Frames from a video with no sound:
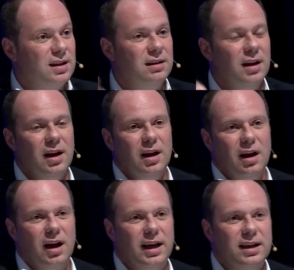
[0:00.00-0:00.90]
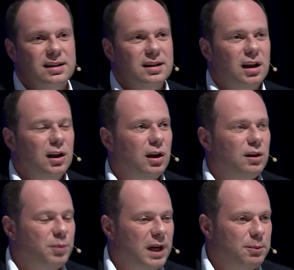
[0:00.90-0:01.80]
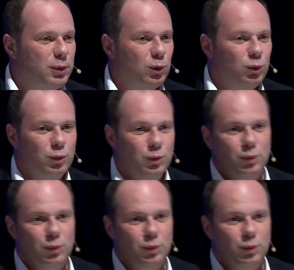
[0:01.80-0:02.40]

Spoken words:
And I guess a lot of people